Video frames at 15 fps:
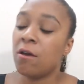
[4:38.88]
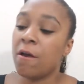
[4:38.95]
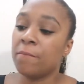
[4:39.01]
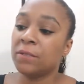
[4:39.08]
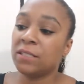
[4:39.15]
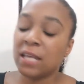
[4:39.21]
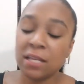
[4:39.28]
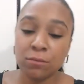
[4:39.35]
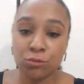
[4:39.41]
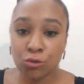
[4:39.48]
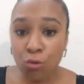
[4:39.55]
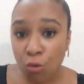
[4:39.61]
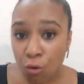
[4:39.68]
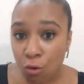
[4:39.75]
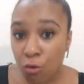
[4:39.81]
To take them
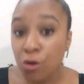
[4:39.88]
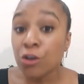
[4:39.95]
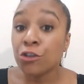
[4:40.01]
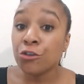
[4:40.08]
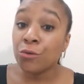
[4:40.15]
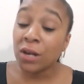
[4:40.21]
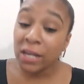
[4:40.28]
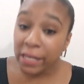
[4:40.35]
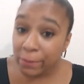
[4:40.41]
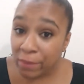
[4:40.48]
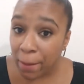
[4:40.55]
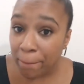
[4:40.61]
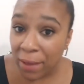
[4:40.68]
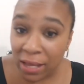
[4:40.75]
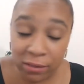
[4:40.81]
to court, you
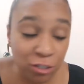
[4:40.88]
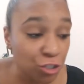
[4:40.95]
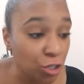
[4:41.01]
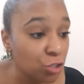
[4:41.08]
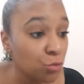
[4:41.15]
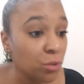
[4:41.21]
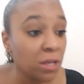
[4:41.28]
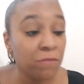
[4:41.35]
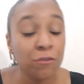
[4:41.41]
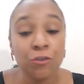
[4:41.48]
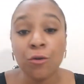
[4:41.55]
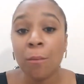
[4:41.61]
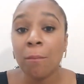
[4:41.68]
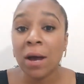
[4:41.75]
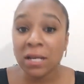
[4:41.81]
claim that back, the judge will give you
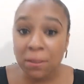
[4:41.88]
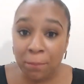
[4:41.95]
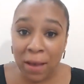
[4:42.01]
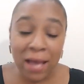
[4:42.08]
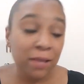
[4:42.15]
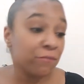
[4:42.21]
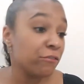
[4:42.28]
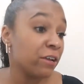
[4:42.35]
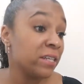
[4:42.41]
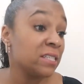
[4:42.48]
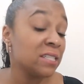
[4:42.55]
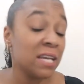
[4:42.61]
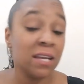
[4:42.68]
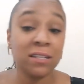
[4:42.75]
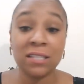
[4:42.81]
your money back. If you had
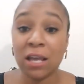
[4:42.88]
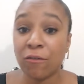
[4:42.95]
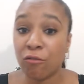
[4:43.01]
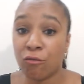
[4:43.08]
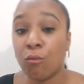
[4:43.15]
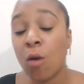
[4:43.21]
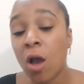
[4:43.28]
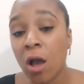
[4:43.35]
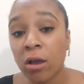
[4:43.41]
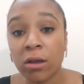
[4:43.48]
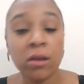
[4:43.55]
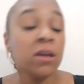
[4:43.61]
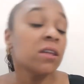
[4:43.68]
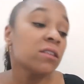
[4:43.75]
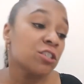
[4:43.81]
to take a day off of
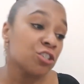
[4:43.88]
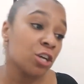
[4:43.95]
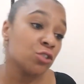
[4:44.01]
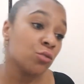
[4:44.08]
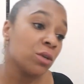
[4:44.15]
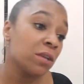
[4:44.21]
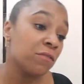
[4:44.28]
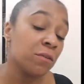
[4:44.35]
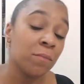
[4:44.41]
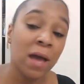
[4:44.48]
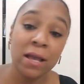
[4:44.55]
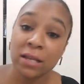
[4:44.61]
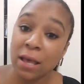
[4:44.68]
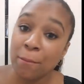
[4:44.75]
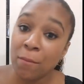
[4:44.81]
work, the judge will give you
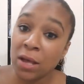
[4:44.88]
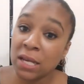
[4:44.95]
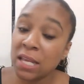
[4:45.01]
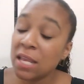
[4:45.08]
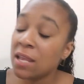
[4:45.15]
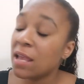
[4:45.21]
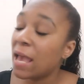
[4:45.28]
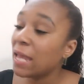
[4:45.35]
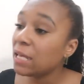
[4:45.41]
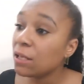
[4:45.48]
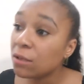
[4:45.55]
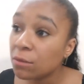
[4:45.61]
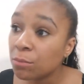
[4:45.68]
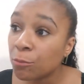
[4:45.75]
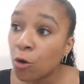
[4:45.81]
back that money.
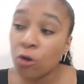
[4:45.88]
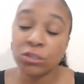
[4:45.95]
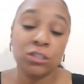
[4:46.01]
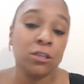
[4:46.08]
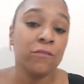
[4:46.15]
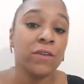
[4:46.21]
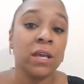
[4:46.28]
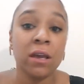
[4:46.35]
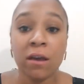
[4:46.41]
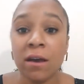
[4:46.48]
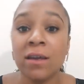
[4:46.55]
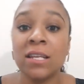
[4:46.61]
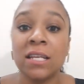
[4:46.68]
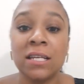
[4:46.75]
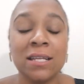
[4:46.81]
Any cost you've
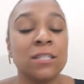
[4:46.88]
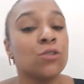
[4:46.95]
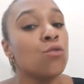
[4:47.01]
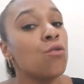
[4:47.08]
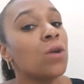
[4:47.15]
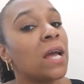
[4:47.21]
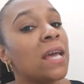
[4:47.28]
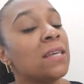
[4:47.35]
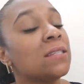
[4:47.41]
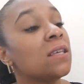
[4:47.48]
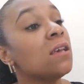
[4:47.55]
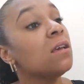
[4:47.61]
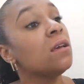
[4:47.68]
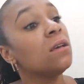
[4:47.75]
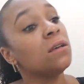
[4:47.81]
incurred in this court case,
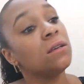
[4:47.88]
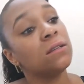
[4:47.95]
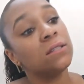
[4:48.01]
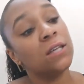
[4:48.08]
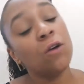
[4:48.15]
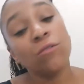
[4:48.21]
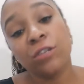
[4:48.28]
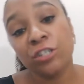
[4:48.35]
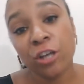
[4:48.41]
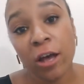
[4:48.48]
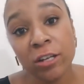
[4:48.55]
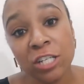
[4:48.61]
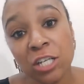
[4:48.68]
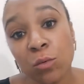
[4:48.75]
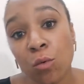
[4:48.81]
tell the
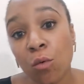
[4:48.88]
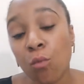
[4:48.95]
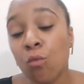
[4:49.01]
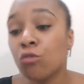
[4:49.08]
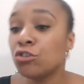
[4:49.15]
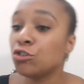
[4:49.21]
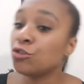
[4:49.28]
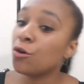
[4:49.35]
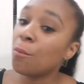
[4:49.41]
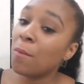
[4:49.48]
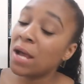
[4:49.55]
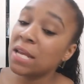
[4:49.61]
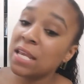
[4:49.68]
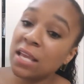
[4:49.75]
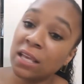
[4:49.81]
judge, he will award you your
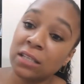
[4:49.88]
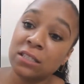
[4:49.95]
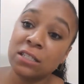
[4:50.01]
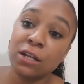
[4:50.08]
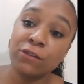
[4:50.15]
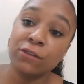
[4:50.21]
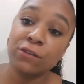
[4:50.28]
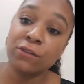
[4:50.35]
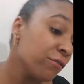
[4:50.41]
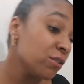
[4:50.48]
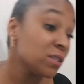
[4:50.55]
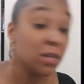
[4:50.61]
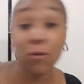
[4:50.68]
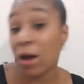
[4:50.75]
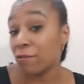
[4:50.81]
money against Love
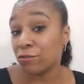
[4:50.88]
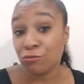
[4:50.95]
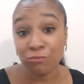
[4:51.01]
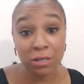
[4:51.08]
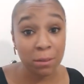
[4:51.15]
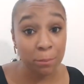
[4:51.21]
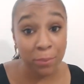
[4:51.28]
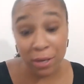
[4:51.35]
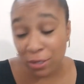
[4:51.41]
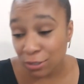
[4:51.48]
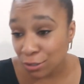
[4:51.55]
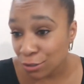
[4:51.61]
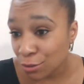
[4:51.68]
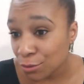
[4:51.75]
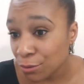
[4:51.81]
Sofas. They'll have to
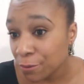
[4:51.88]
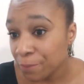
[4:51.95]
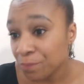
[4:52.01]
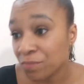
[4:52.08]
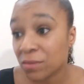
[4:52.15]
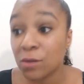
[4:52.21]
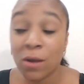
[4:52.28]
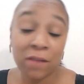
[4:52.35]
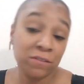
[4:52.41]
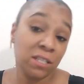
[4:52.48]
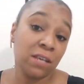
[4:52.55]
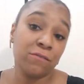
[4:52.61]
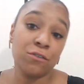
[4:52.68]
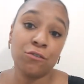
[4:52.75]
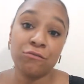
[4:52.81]
reimburse you, they'll have to
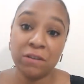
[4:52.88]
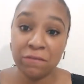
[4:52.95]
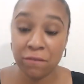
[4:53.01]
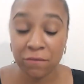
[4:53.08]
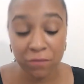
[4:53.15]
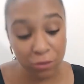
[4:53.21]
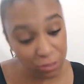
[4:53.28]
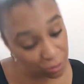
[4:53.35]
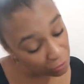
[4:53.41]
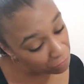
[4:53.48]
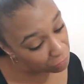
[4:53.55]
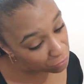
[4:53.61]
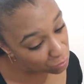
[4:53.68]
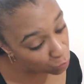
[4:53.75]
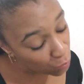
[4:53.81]
give you a refund for your
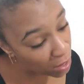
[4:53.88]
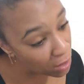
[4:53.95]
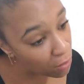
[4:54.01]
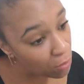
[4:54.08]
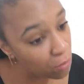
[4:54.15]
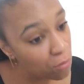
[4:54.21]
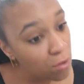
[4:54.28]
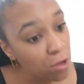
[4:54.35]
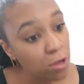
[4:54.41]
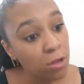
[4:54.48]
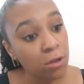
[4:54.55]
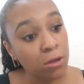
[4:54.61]
sofa as well.